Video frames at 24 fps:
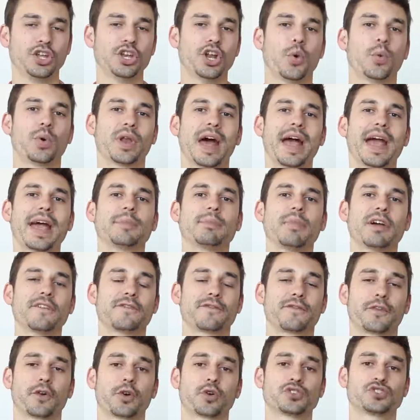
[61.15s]
You know, when I had my
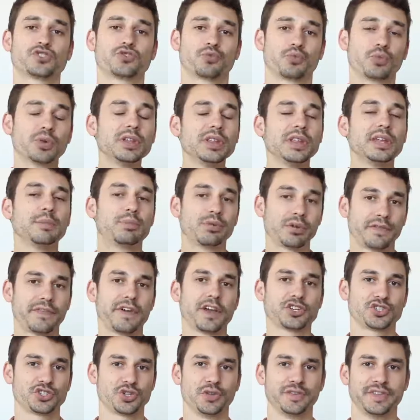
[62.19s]
first really
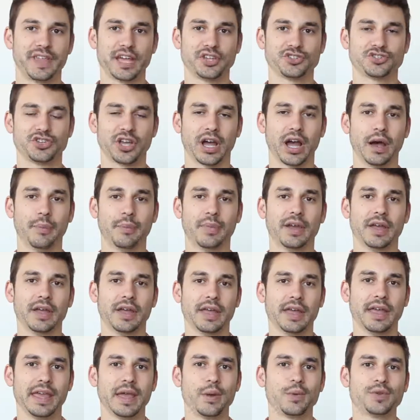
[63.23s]
professional desk job,
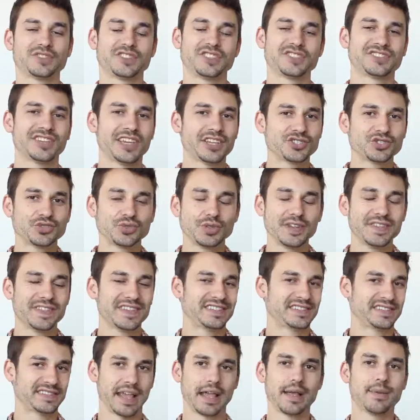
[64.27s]
it was essentially the
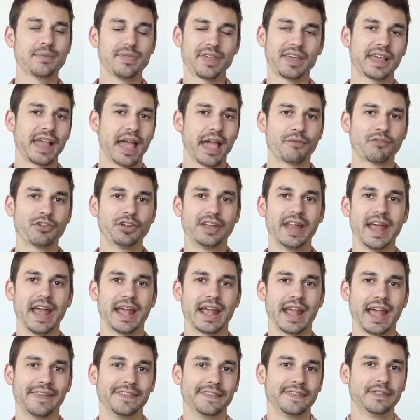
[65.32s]
same thing every
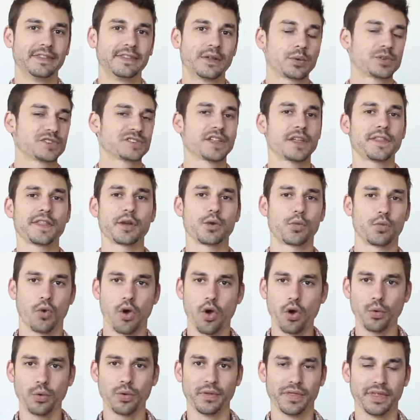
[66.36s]
day, and there was nothing
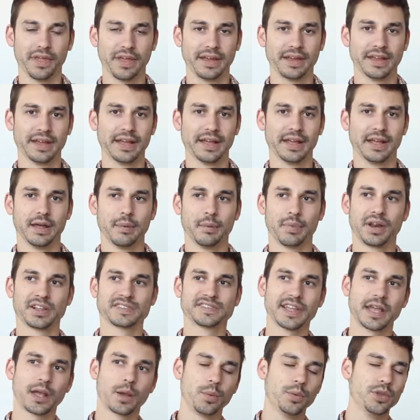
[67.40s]
wrong with it. But
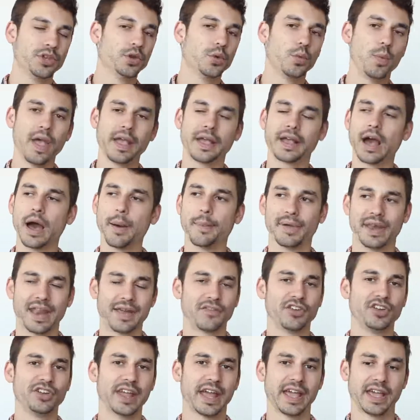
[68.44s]
it's like when you wake up and
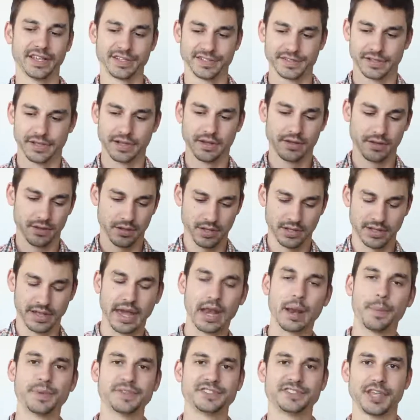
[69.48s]
every day is, you
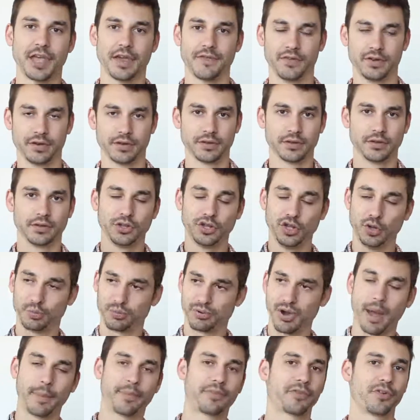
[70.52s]
get up at 7, you
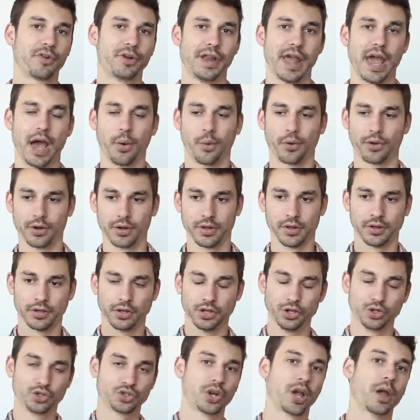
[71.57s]
prep for an hour,
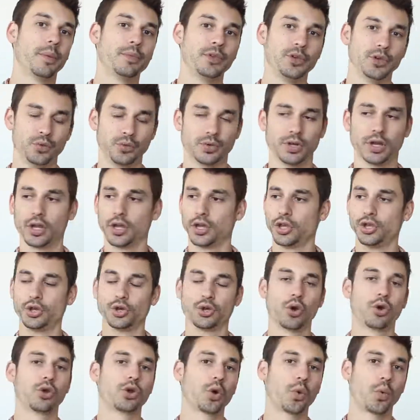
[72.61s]
you commute, you
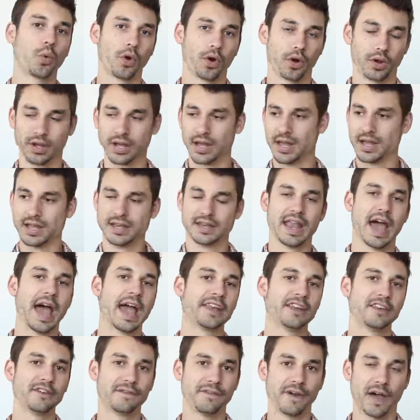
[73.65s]
go to work,
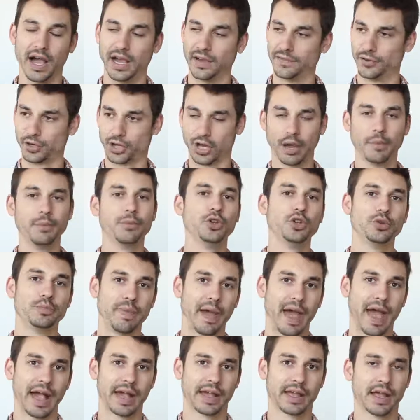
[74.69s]
9 to 5, you commute
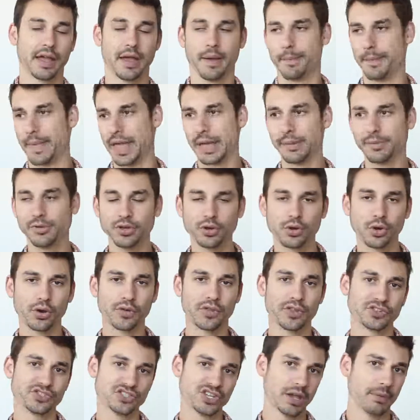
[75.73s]
back, maybe you go to
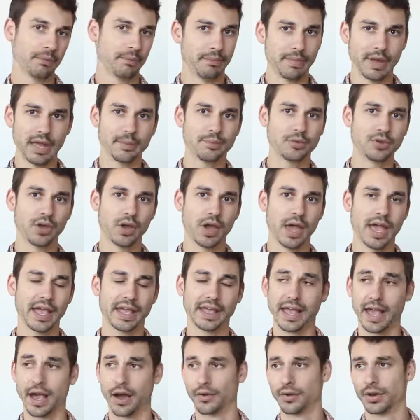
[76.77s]
the gym, maybe you
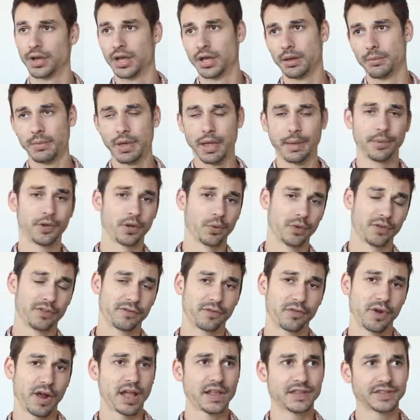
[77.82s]
hang out, maybe you're with
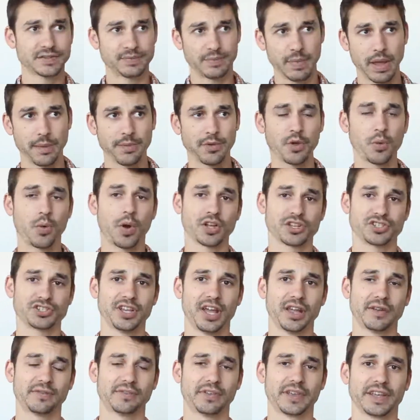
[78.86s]
friends, maybe you watch
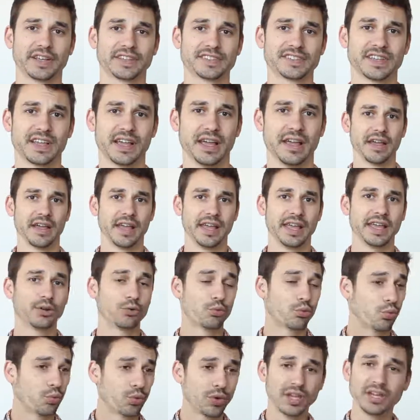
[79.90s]
Netflix. It
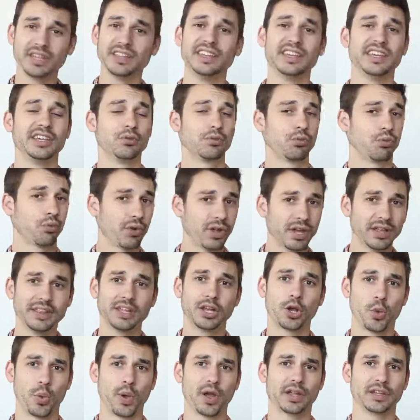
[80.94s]
really,
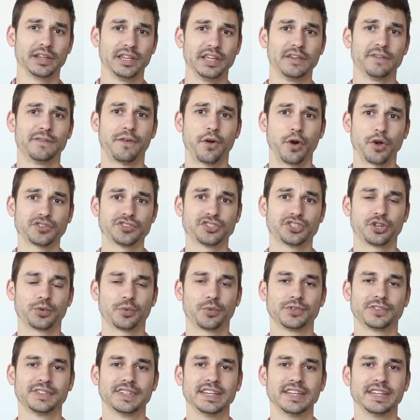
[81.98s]
really quickly falls into
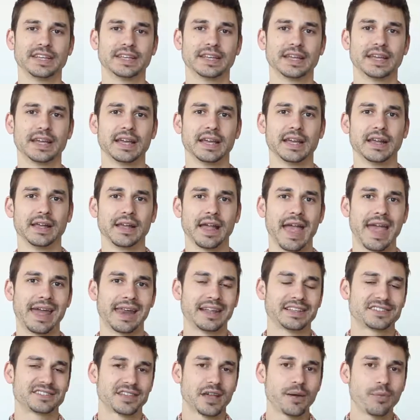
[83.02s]
routine. And
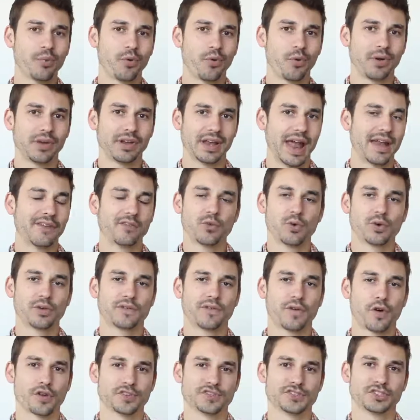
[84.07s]
at some point, everyone
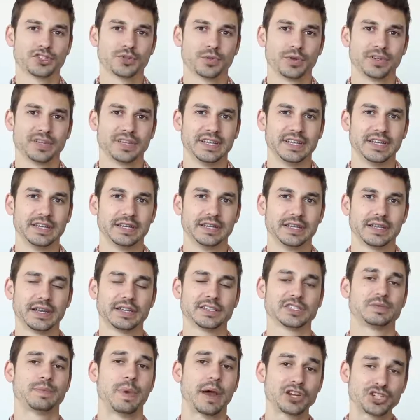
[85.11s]
falls into routine,
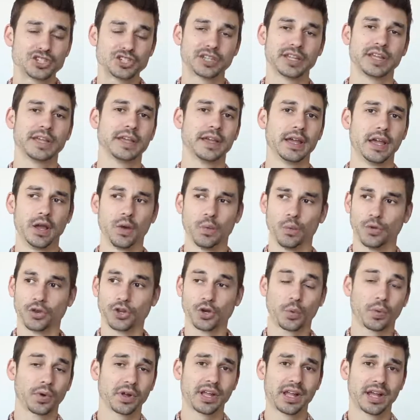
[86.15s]
especially when
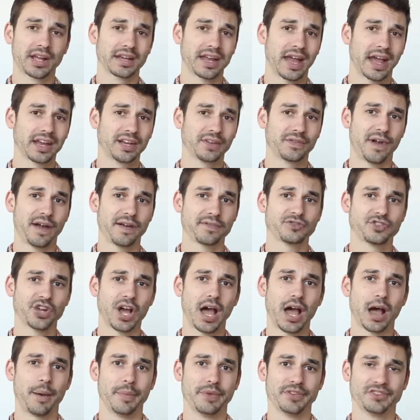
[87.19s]
you're working a 9 to 5
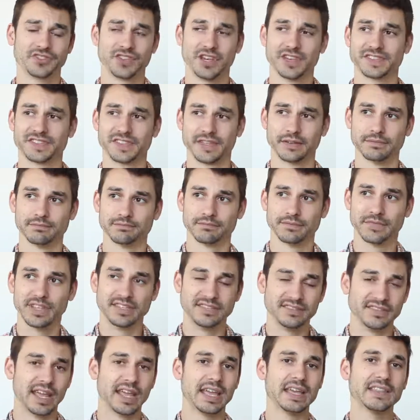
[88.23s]
job. It's just the
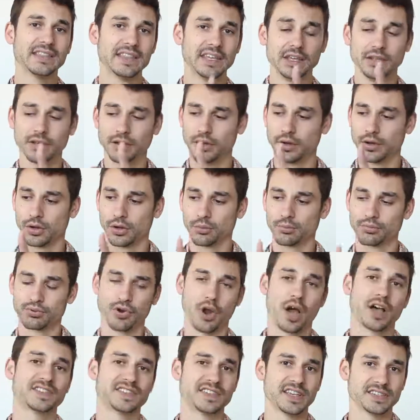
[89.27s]
daily
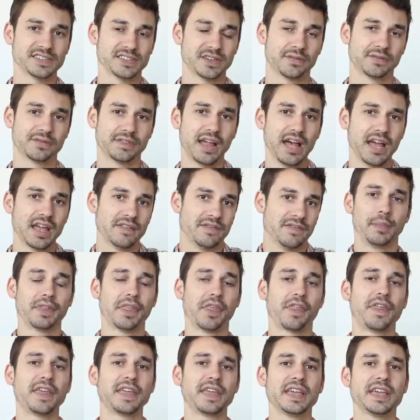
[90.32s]
process of life. But
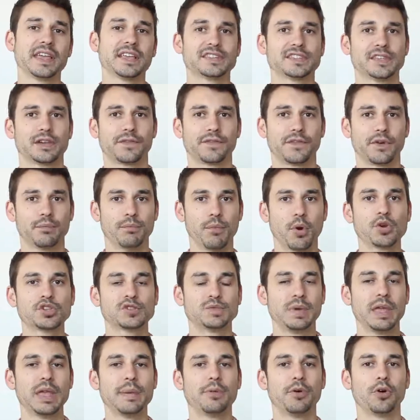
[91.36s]
the thing is, for
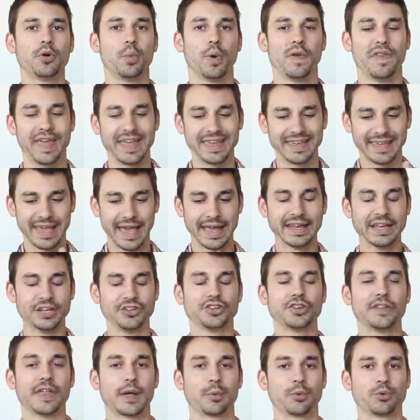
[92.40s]
most people, when they get
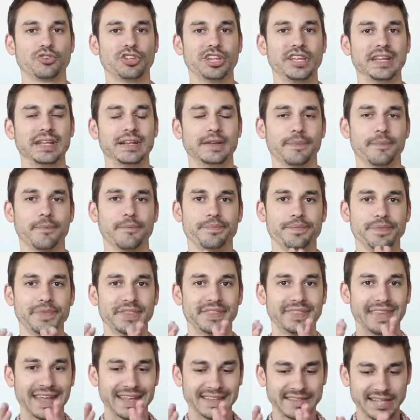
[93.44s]
into that routine,
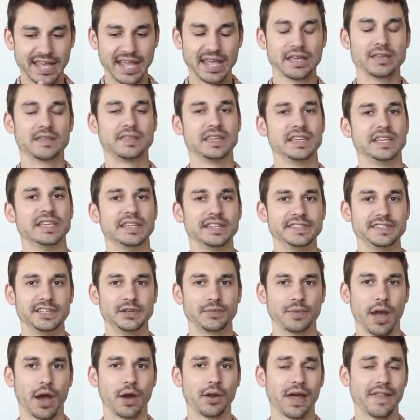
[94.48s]
they take the easy
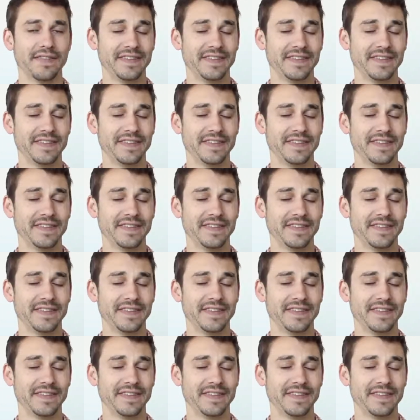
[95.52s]
route.